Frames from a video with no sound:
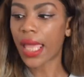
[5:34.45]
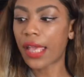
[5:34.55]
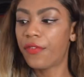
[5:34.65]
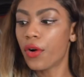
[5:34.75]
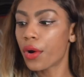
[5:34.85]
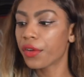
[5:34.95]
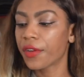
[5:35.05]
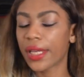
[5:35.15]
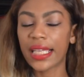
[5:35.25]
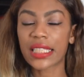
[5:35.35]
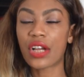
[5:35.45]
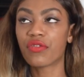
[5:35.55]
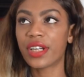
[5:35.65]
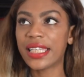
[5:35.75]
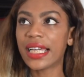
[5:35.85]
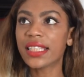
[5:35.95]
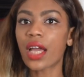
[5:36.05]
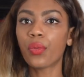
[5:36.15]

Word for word: Okay, four oh three is a really nice.